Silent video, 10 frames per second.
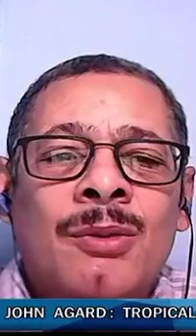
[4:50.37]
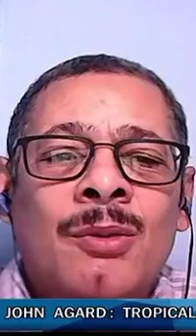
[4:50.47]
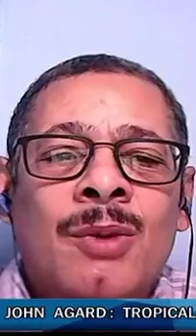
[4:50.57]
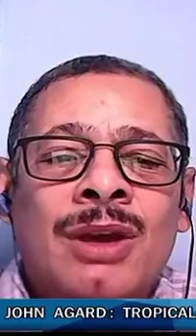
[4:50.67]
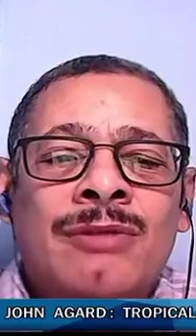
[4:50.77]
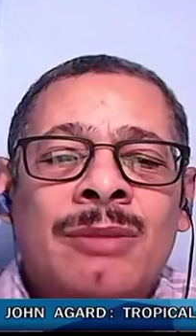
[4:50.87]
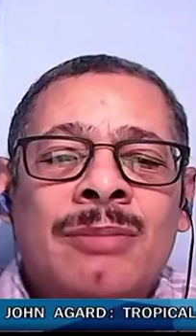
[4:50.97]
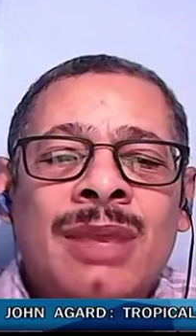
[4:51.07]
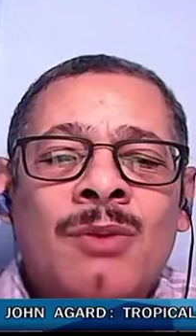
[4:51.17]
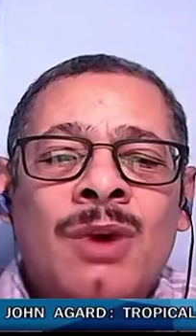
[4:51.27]
One of the
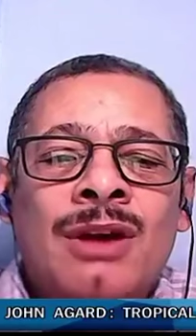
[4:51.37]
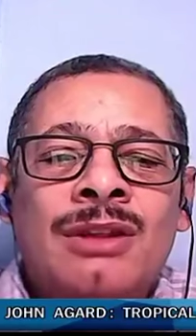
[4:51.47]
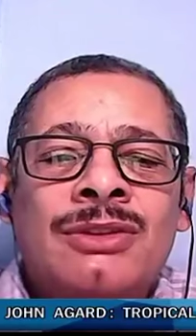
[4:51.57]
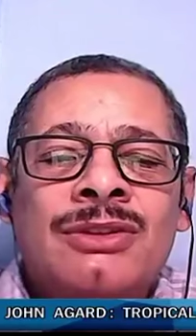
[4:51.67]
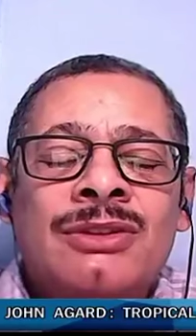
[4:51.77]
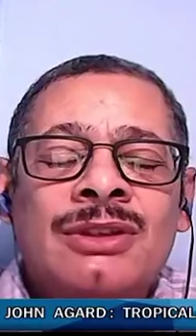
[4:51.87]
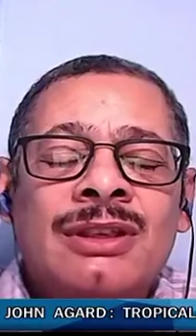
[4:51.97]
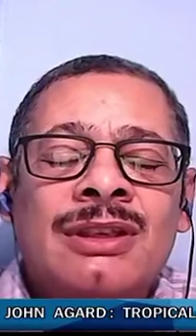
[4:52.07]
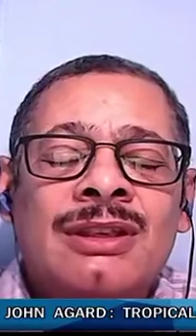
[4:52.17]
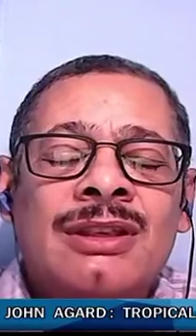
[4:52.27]
big ones
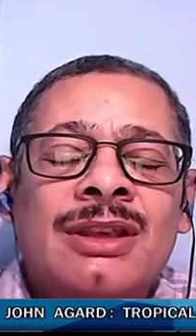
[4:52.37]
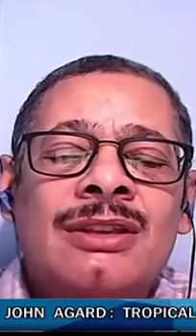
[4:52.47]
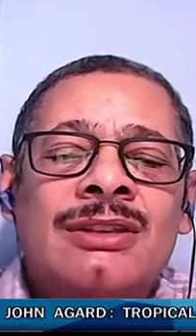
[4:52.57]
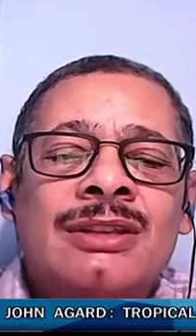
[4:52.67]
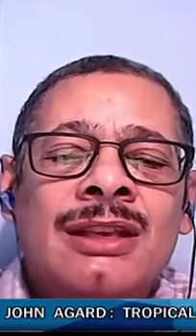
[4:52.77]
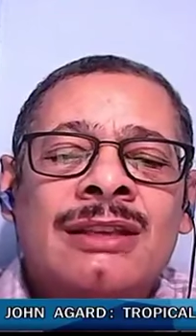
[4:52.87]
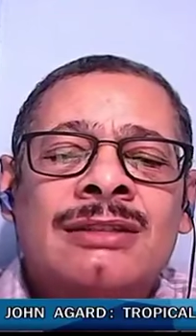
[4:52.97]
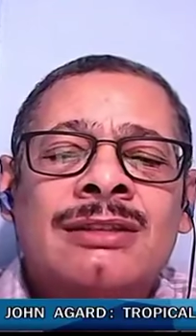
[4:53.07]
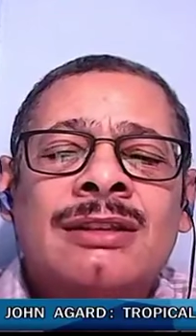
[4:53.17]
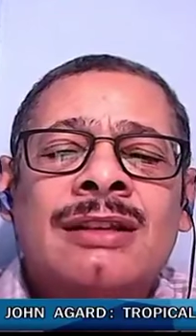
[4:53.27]

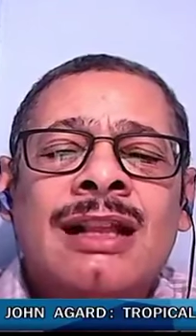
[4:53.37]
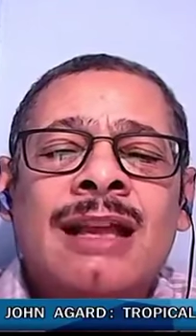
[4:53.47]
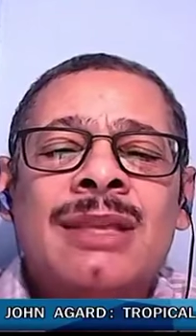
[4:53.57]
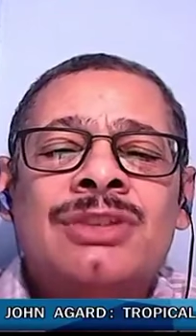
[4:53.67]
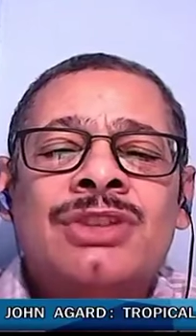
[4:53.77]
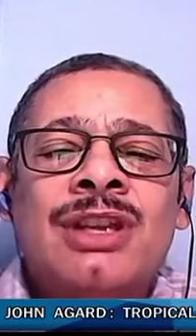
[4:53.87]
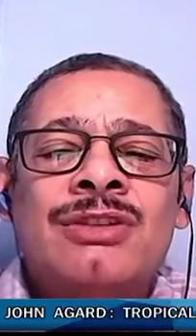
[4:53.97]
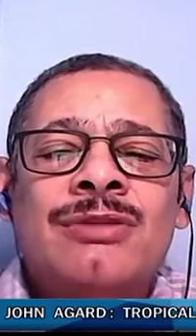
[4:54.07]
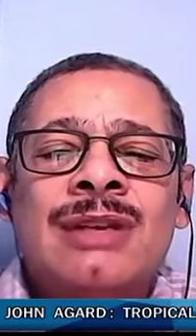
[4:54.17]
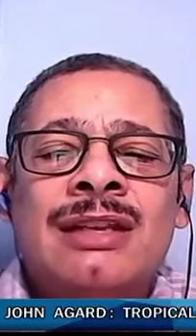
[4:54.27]
is climate
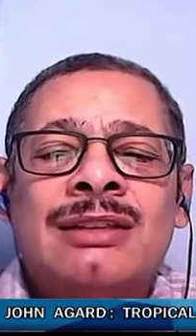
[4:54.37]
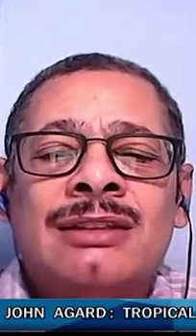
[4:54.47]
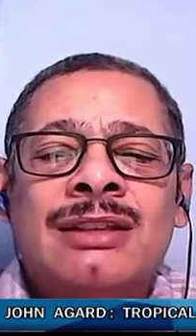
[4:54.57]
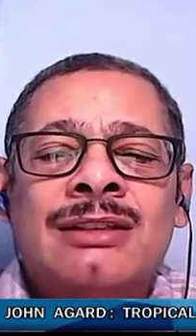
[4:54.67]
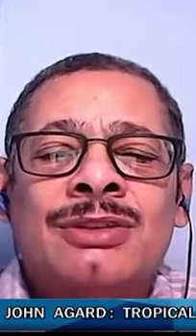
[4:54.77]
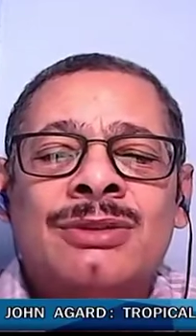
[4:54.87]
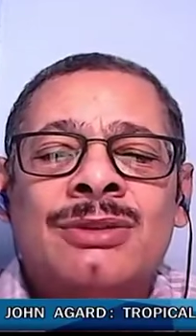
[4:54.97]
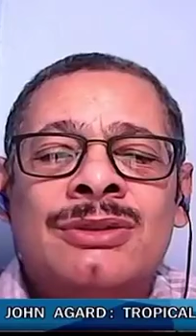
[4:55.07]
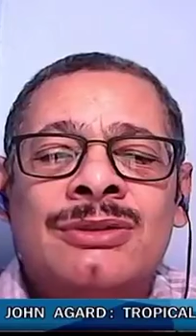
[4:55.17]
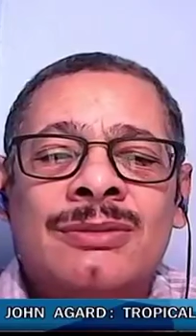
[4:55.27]
change related issues.